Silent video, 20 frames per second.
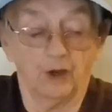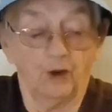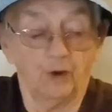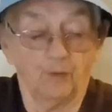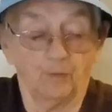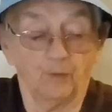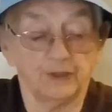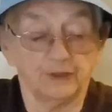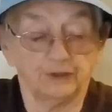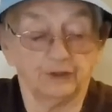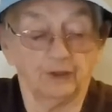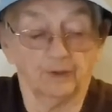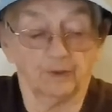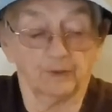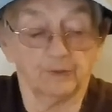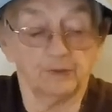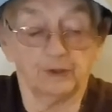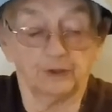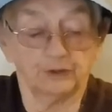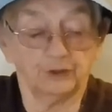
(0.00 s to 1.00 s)
We
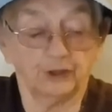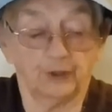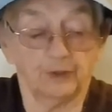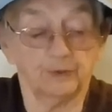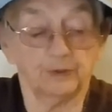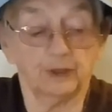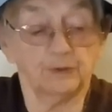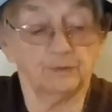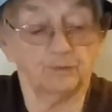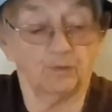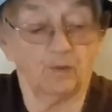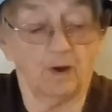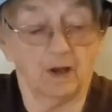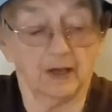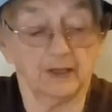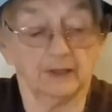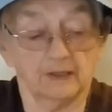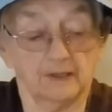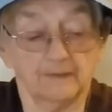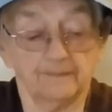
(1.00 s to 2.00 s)
toted
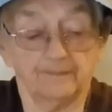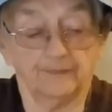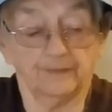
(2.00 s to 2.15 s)
water